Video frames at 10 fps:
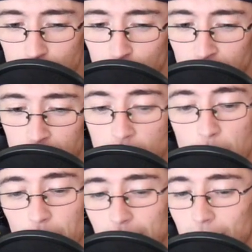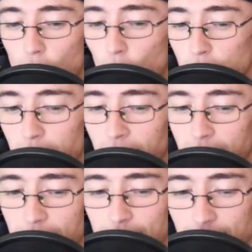a little bit, but I think
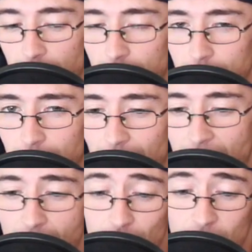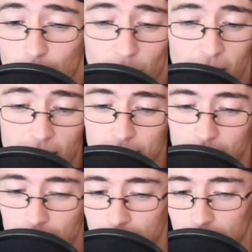ultimately they have the upper hand,
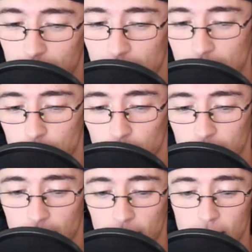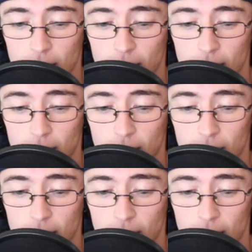and I think that they can win that.